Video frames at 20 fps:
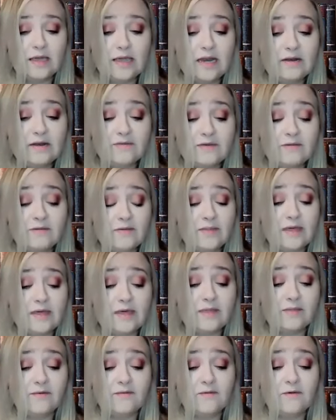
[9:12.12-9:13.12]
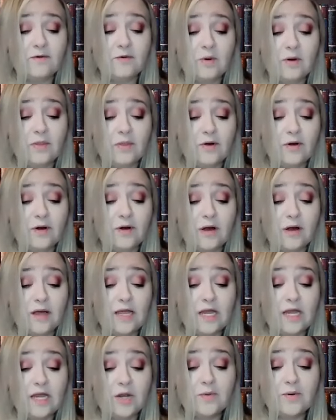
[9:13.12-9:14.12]
He'd have given the kid the food whether or
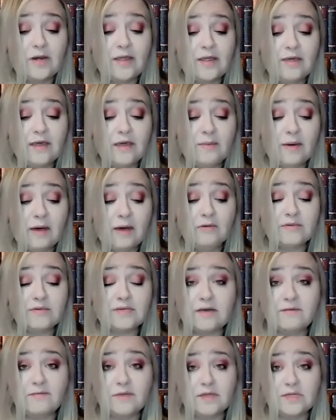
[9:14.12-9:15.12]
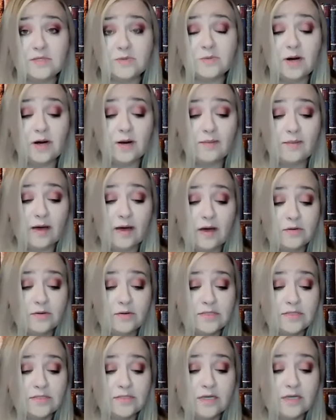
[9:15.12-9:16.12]
not he knew anything about Devlin's
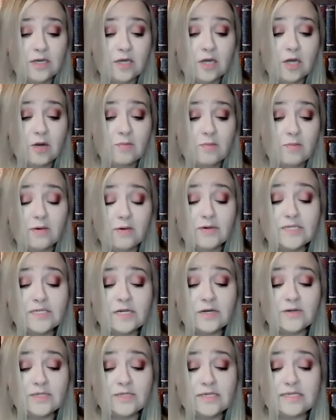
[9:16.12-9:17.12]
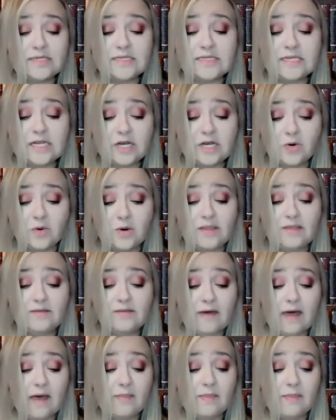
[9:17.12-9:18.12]
whereabouts. But there was no sense in ignoring
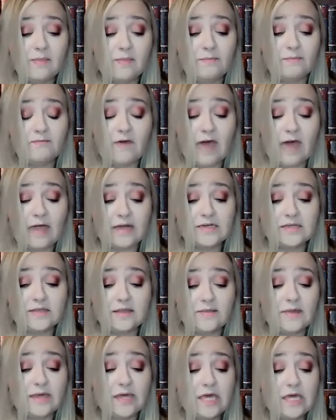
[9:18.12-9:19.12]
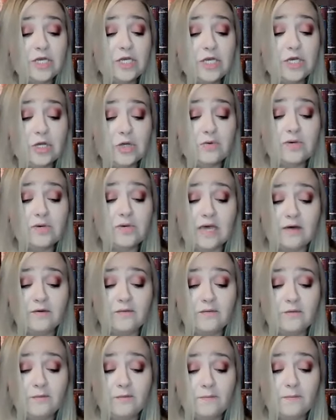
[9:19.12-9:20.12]
the fact, fact that the kid knew
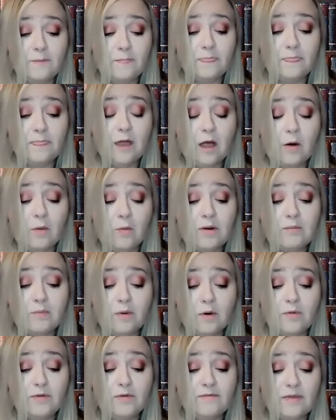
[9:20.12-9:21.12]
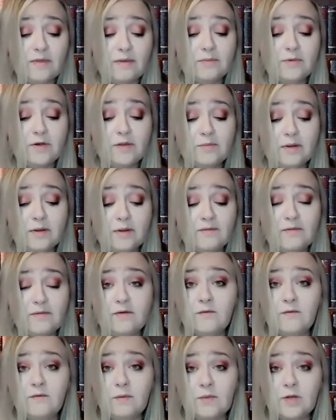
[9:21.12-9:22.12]
Dev, not when both of them could
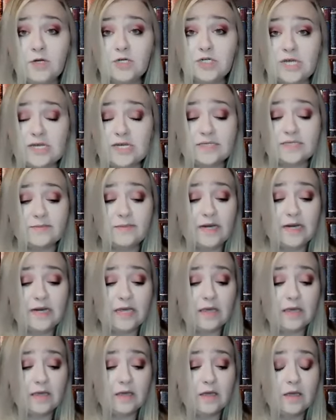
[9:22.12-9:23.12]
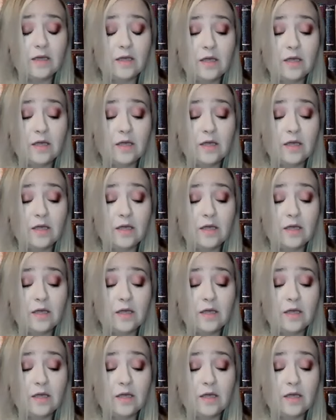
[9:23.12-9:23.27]
benefit from their chance meeting.